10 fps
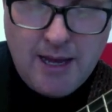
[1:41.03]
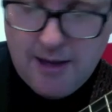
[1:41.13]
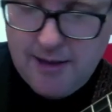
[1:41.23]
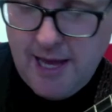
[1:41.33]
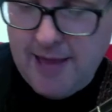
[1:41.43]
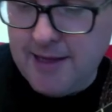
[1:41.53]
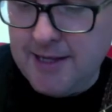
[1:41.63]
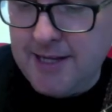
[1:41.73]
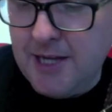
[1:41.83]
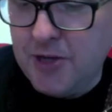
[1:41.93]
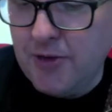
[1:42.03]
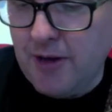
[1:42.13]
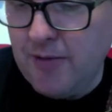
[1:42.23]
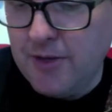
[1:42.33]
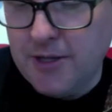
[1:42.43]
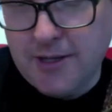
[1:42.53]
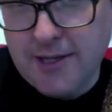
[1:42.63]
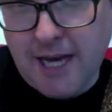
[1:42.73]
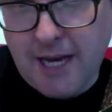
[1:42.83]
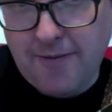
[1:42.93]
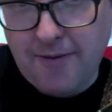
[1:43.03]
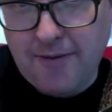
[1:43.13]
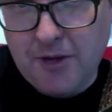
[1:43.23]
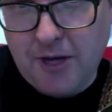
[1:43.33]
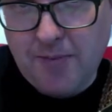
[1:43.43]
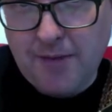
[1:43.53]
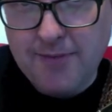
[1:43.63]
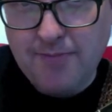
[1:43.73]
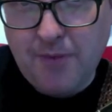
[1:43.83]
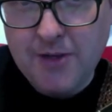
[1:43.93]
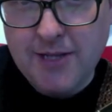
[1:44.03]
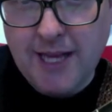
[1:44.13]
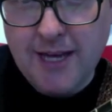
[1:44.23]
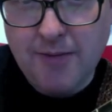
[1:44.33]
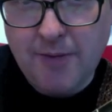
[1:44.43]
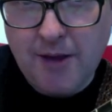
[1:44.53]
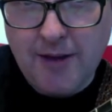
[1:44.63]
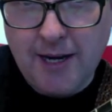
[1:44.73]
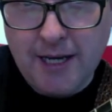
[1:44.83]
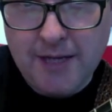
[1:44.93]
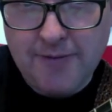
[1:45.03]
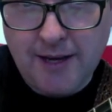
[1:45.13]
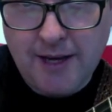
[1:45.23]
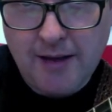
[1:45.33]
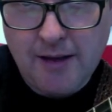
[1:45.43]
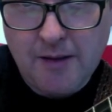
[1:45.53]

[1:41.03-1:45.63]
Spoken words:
Then the C string, which is the second from the top, is mostly going to be your index finger.